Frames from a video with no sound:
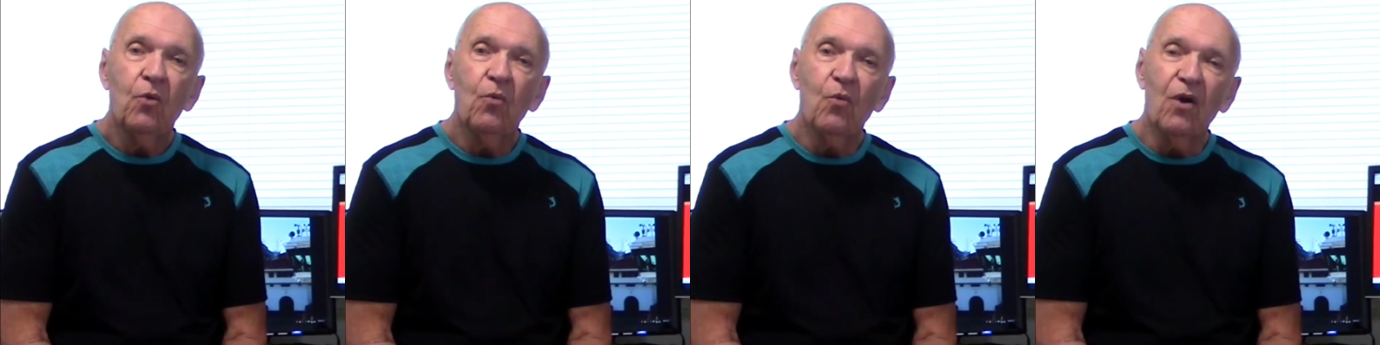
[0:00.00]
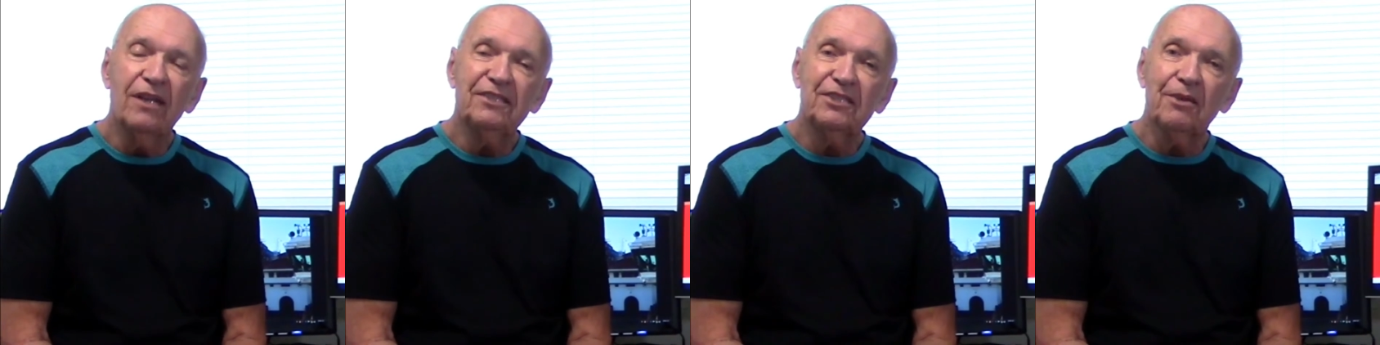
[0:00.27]

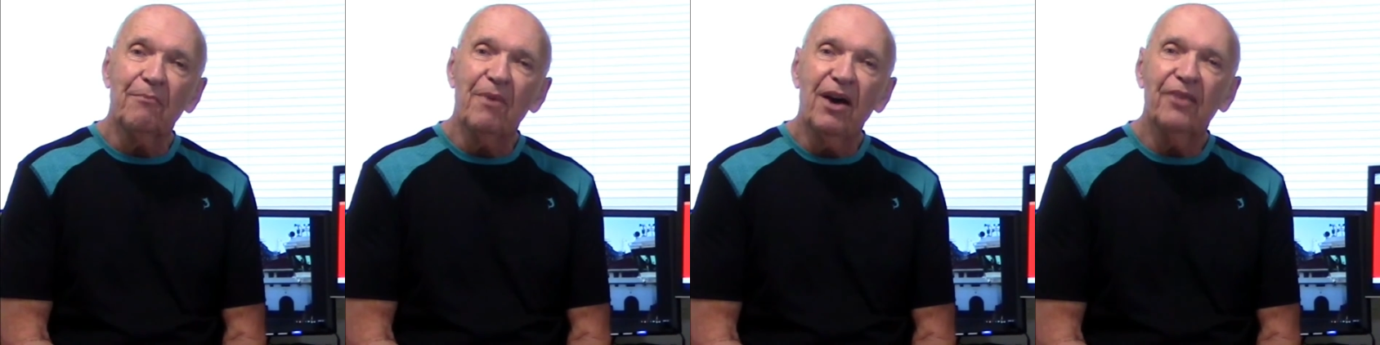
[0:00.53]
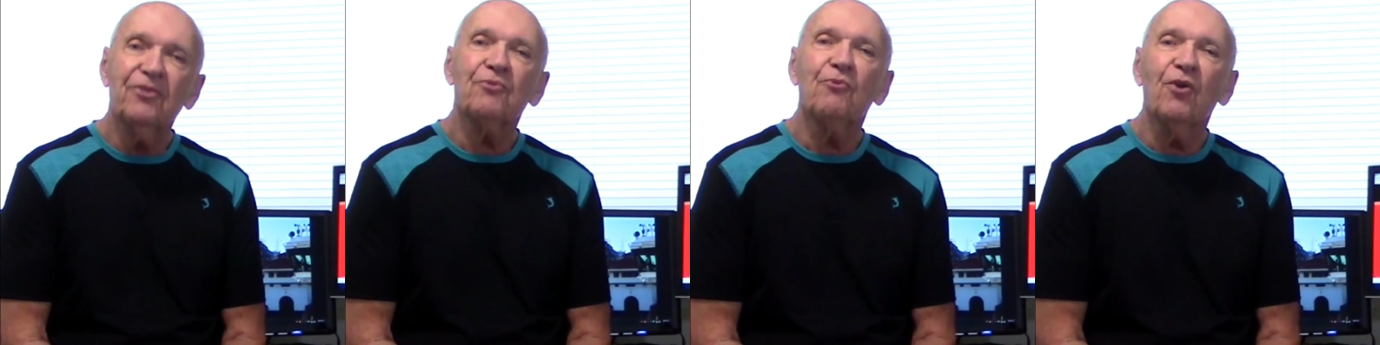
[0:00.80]
Once a
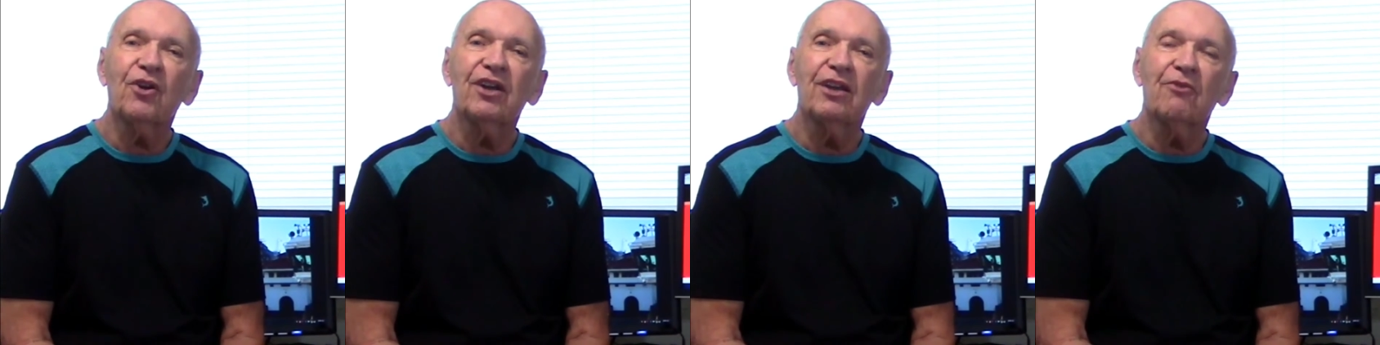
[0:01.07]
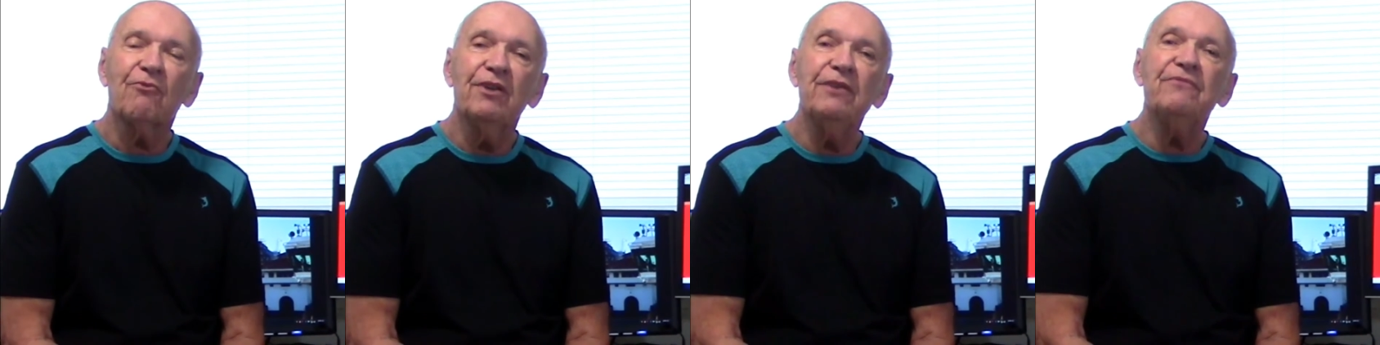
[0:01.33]
month, we're going
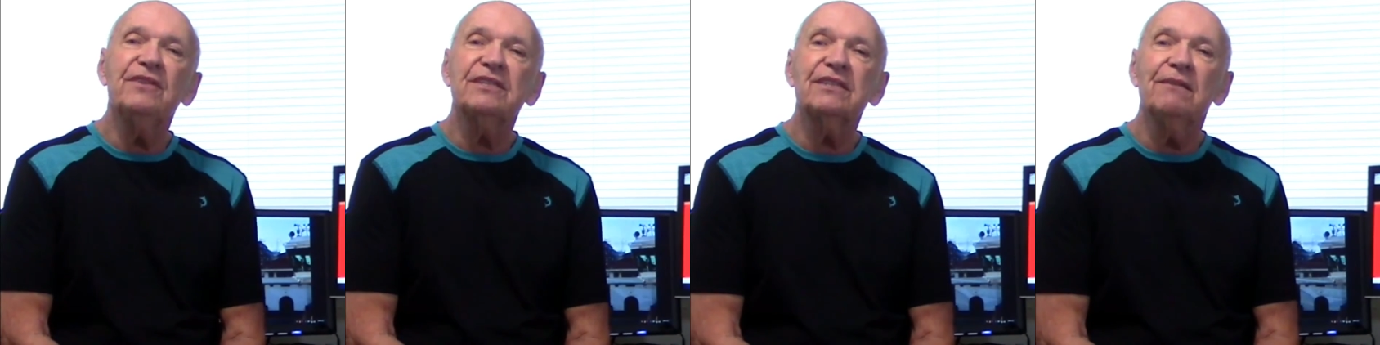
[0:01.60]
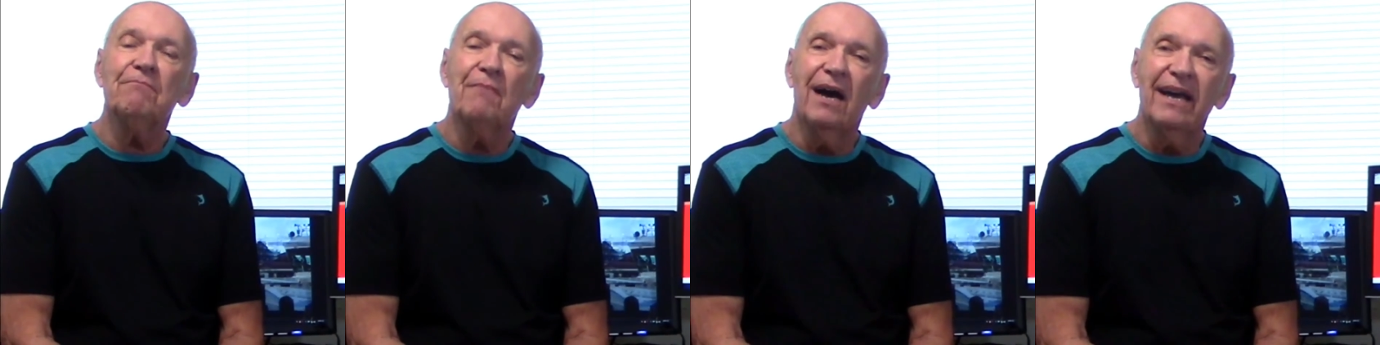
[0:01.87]
to
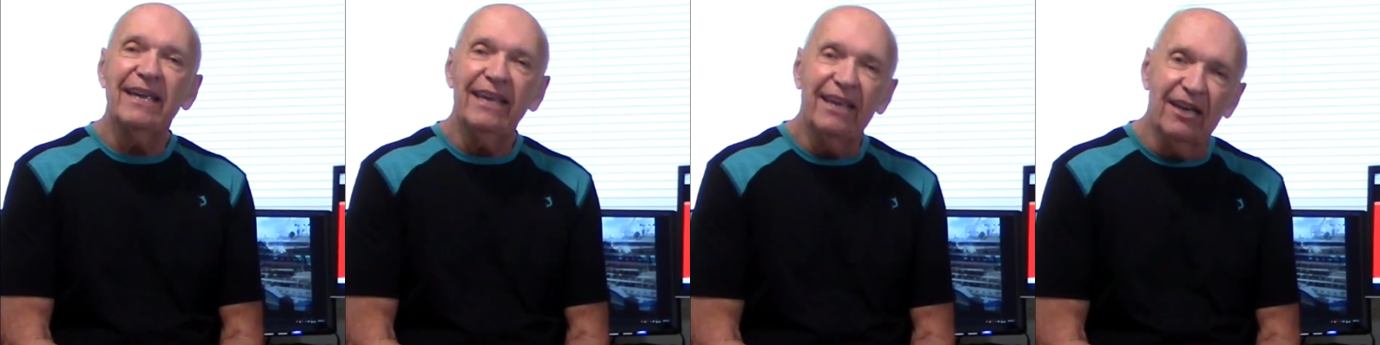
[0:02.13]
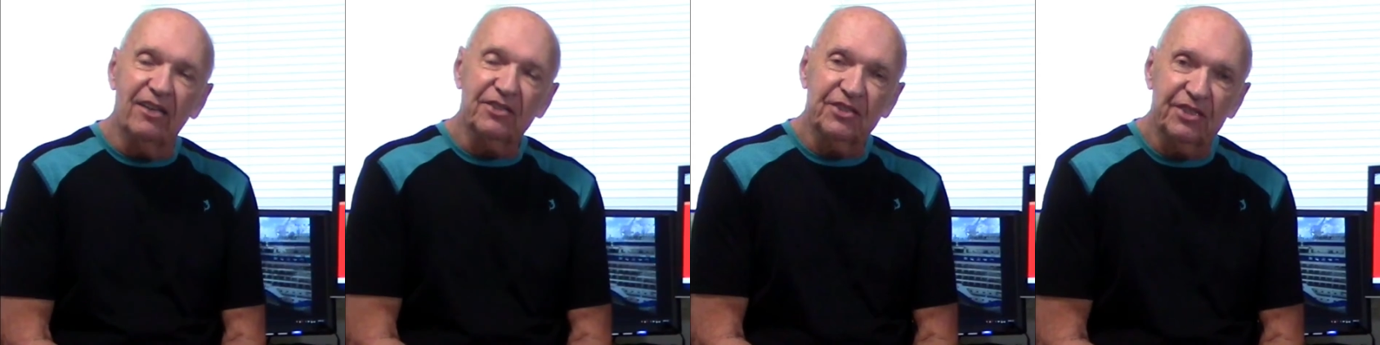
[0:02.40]
revisit my
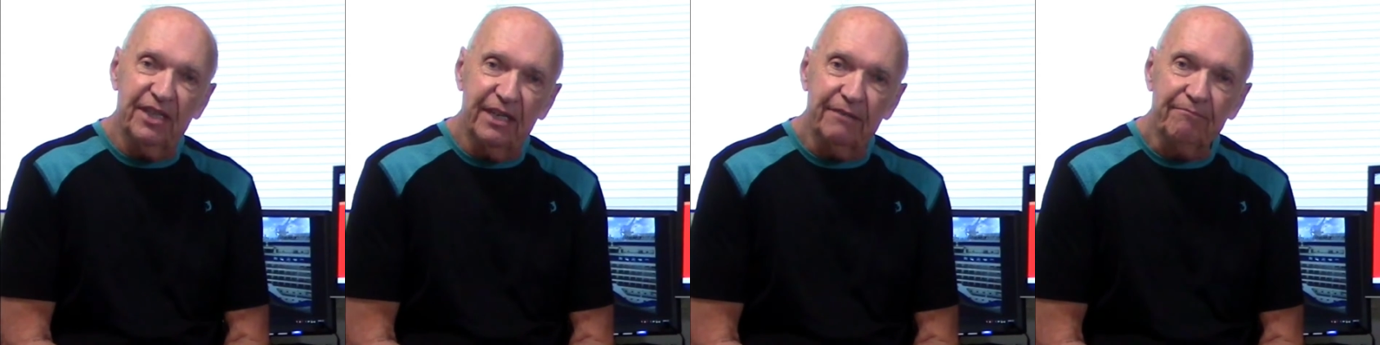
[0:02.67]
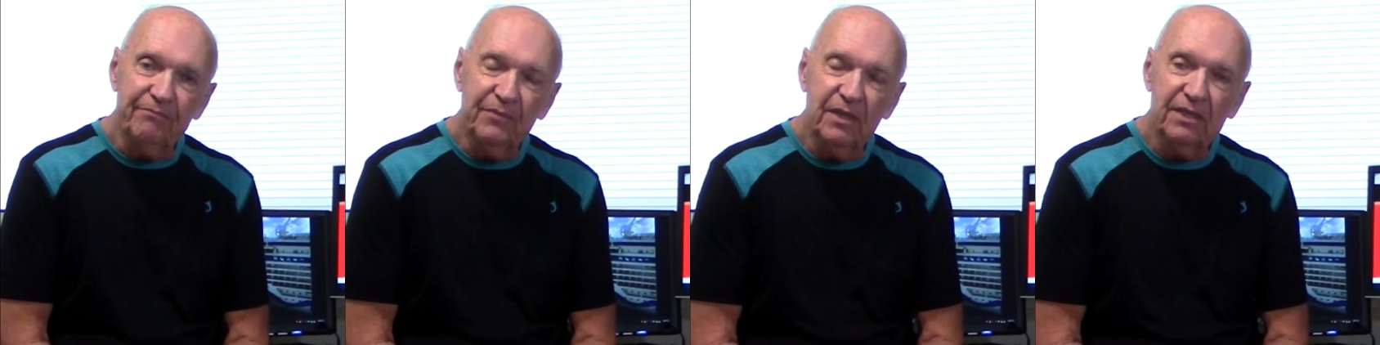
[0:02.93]
L-sit.
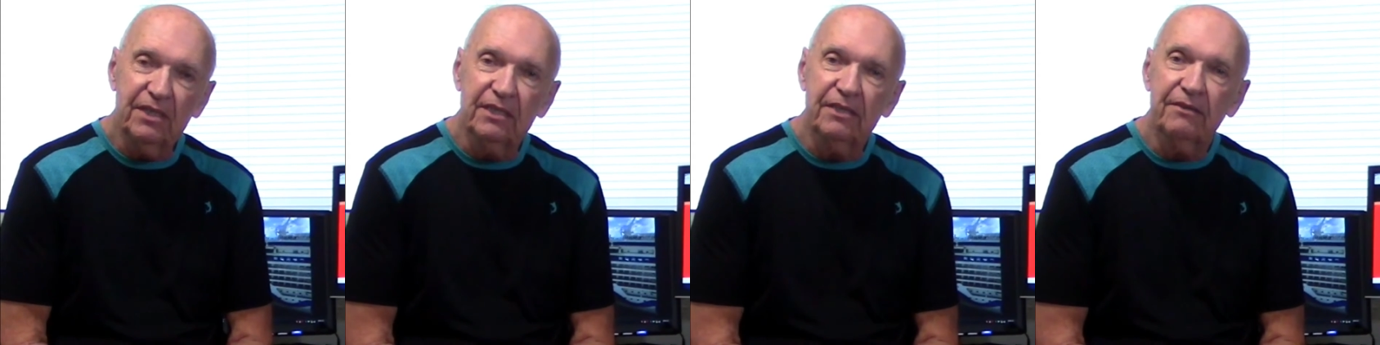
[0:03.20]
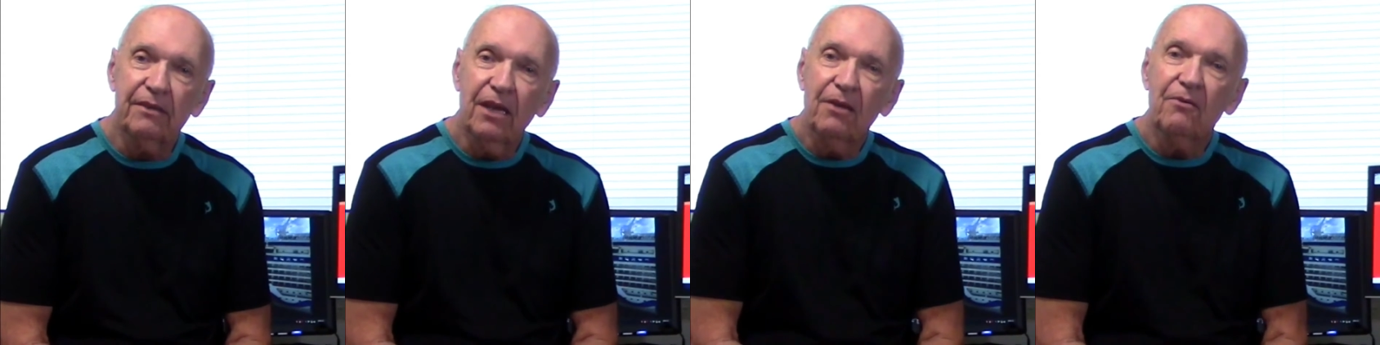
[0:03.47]
This
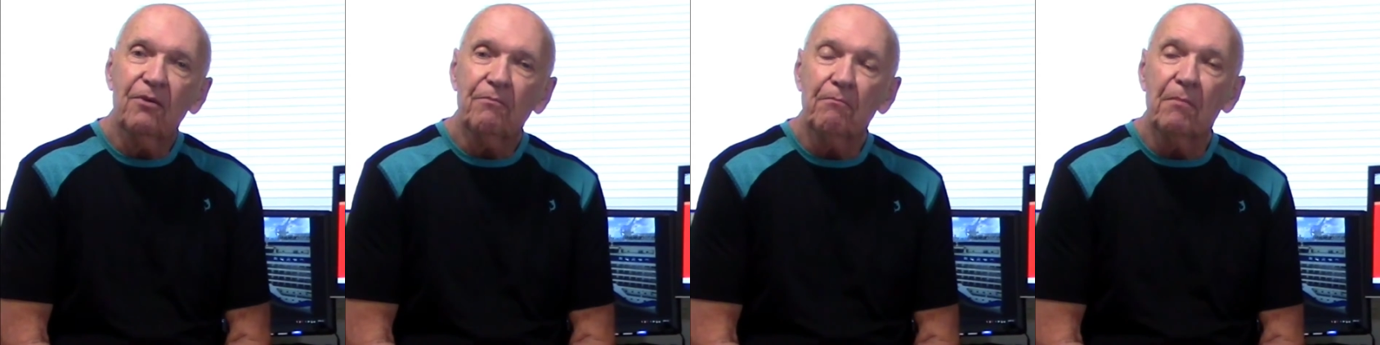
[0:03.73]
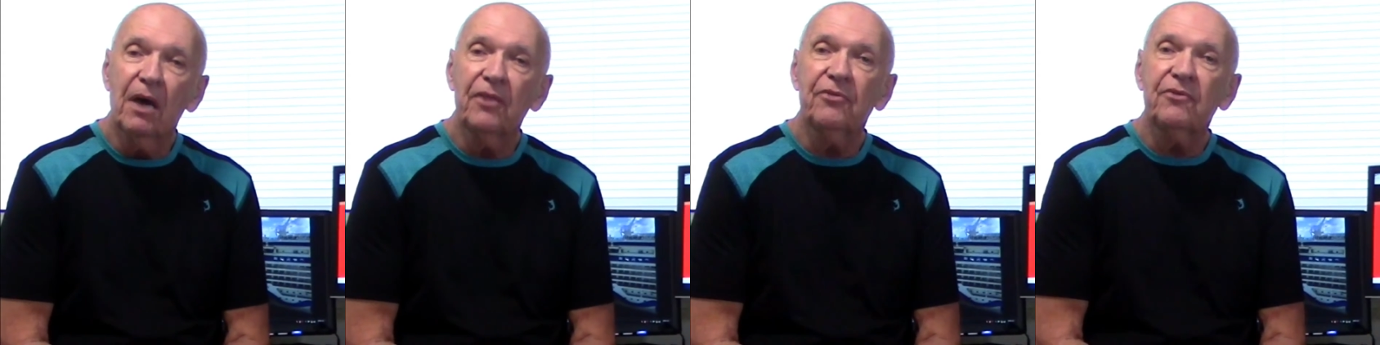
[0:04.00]
is
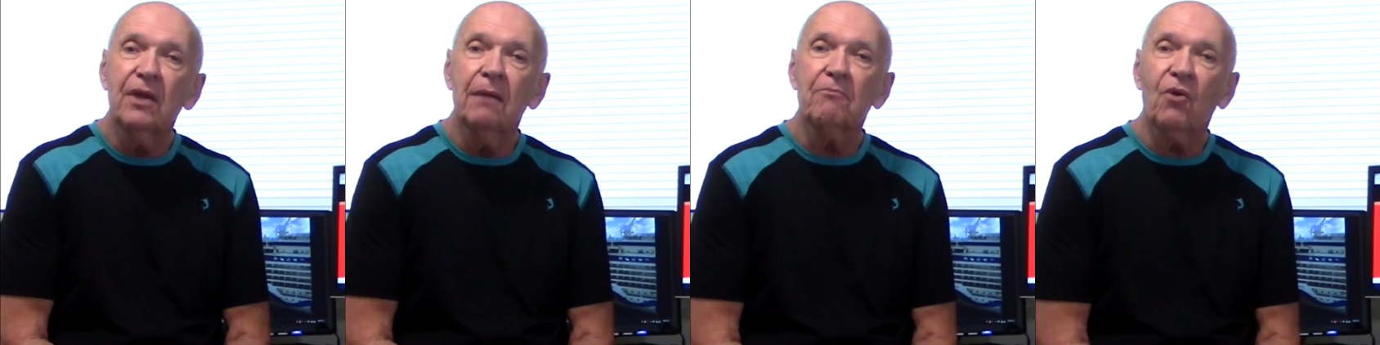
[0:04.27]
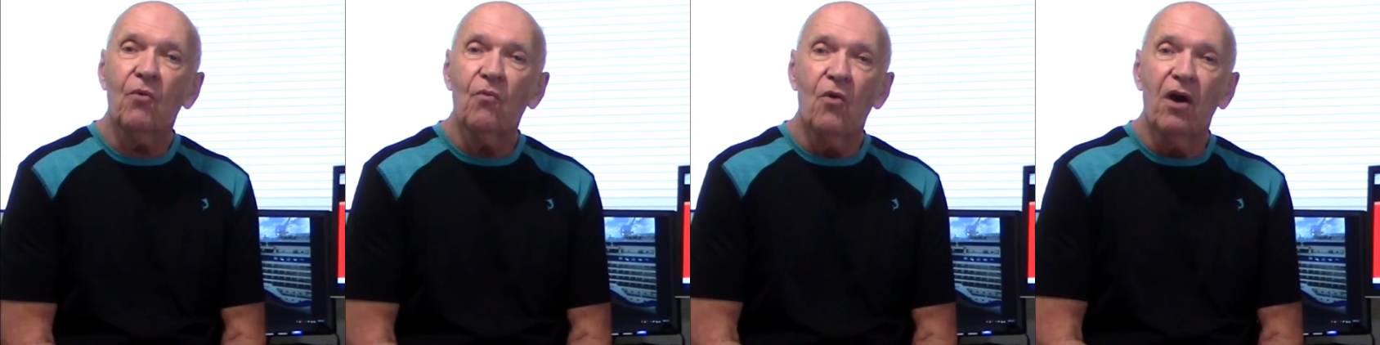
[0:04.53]
month
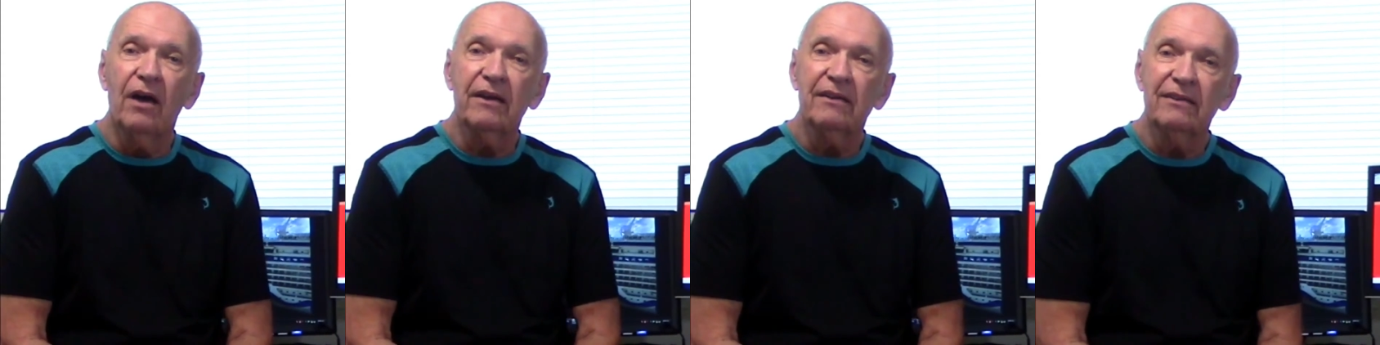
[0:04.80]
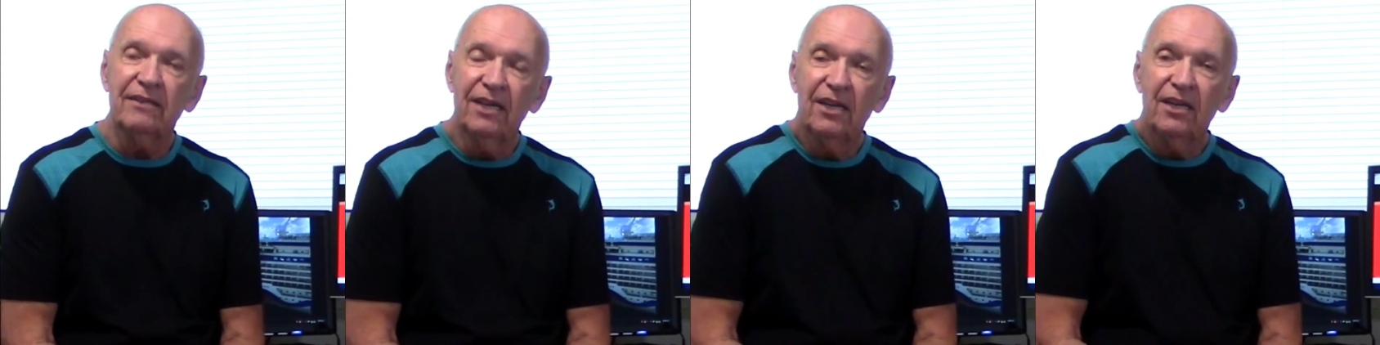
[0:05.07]
number 1.